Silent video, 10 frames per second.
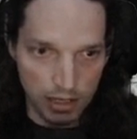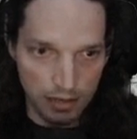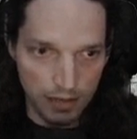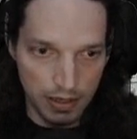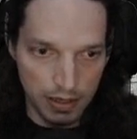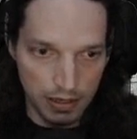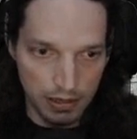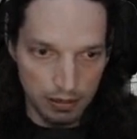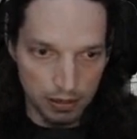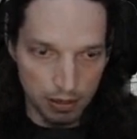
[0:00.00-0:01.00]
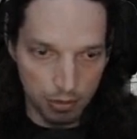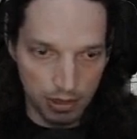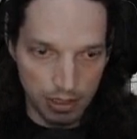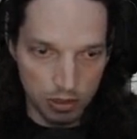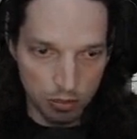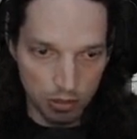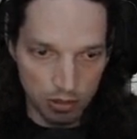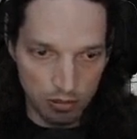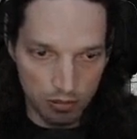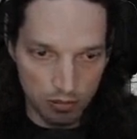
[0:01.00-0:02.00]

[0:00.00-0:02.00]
And then you can play each one.